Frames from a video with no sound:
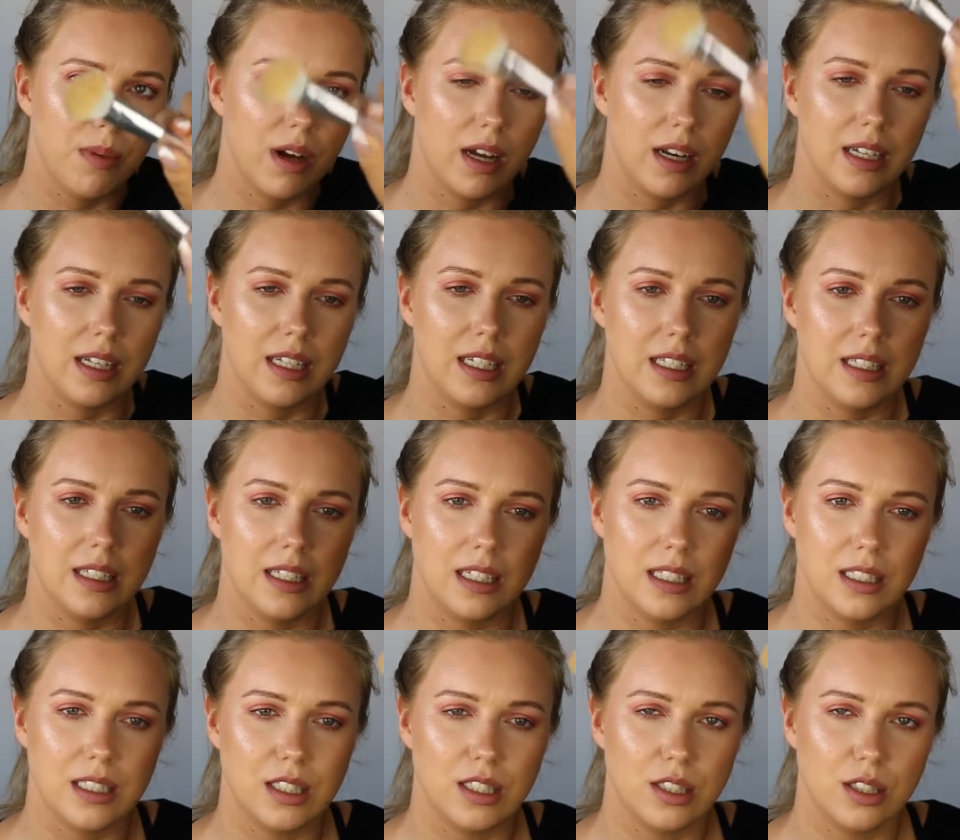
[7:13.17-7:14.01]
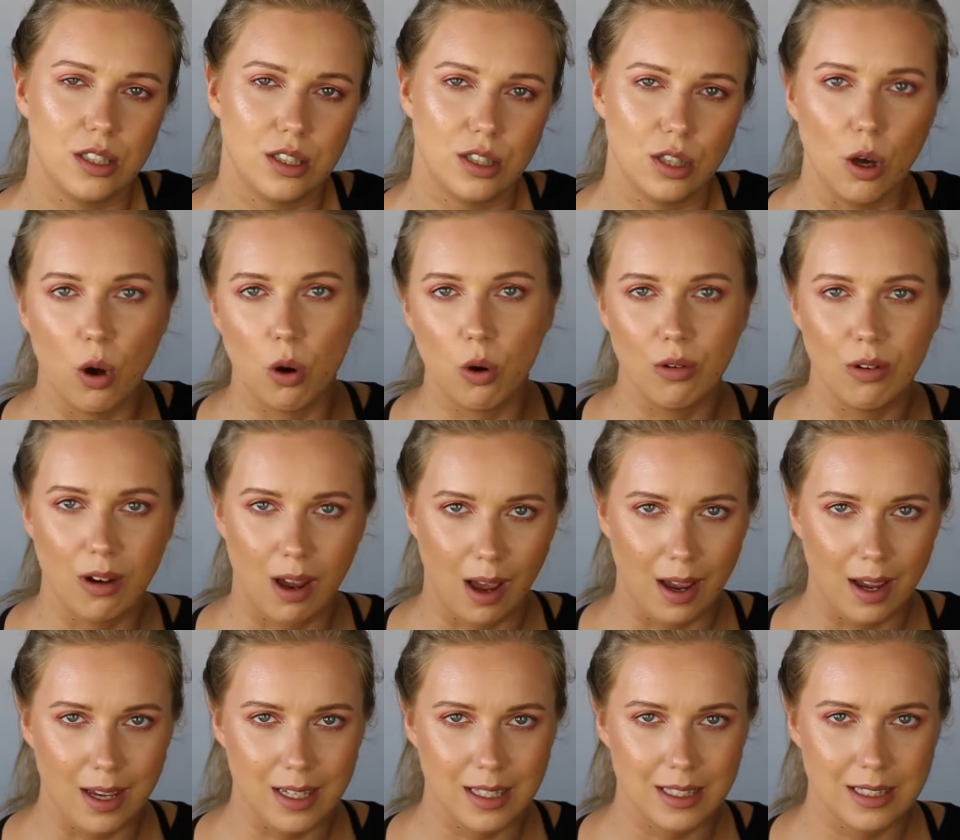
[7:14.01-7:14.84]
but it is so
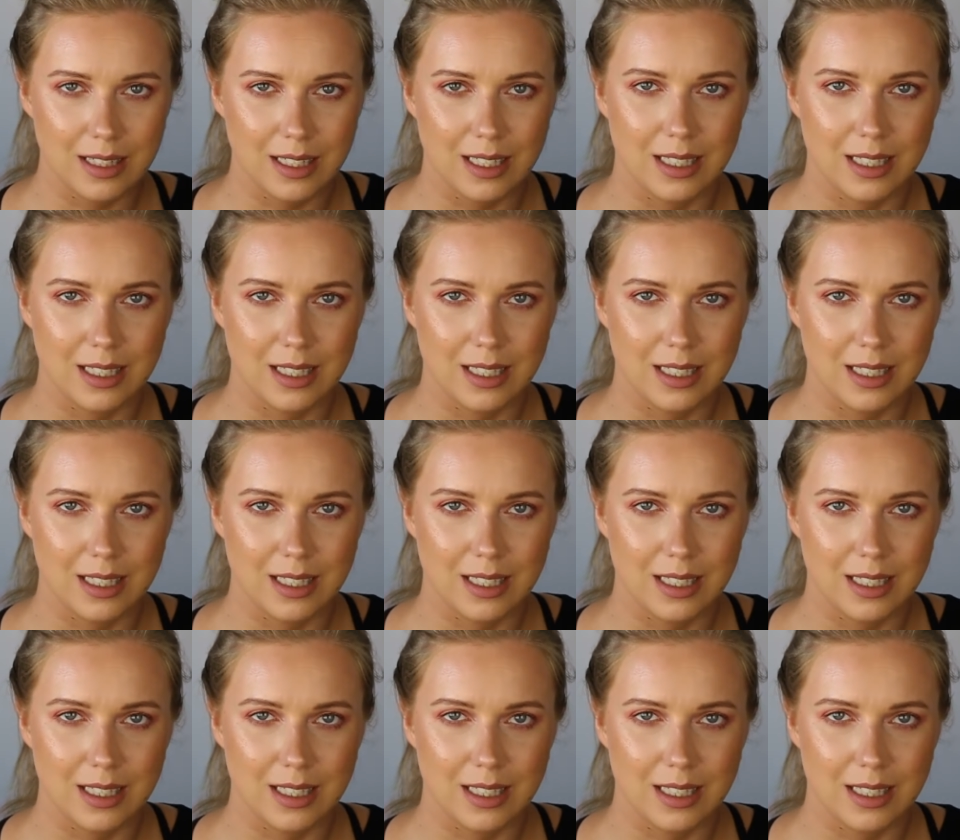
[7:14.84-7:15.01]
nice.